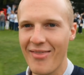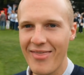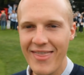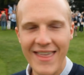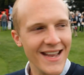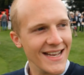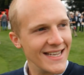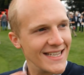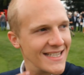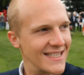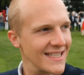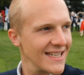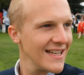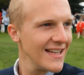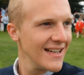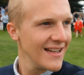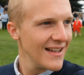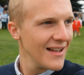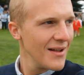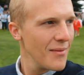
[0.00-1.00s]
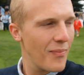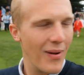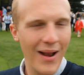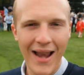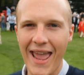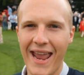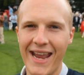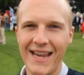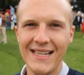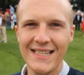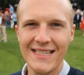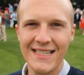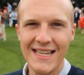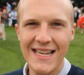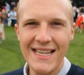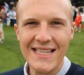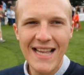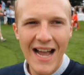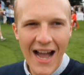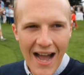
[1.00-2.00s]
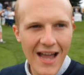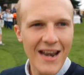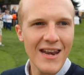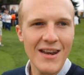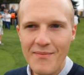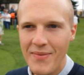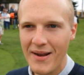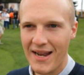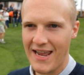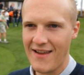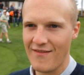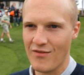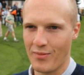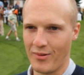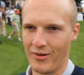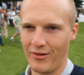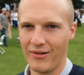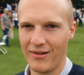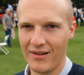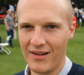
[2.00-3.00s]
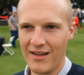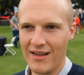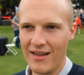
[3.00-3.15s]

This place is unbelievable.